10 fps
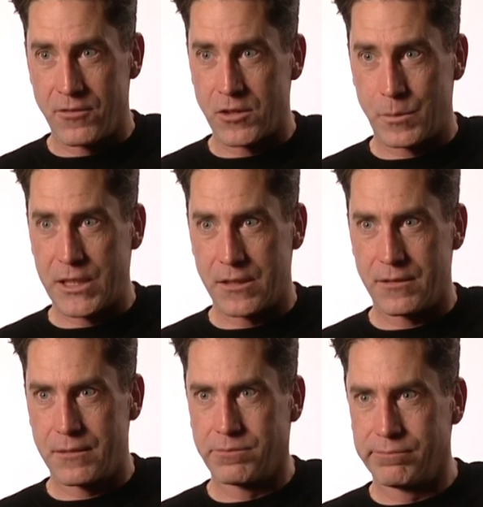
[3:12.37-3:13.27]
just
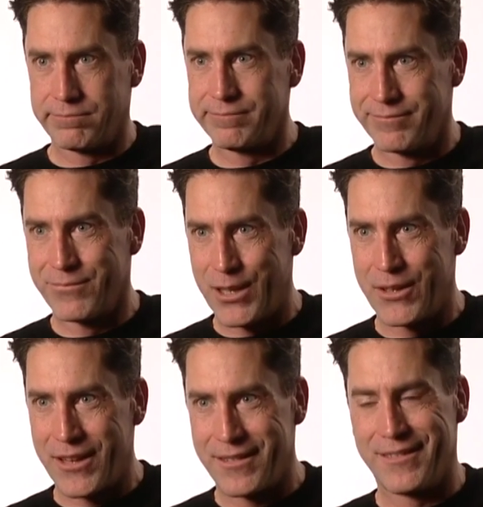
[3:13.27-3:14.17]
because you know
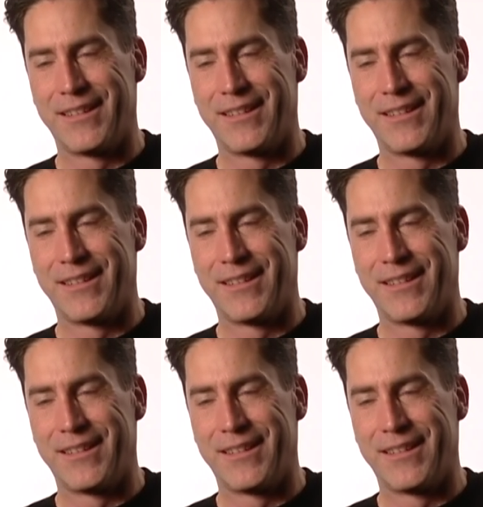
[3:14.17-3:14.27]
that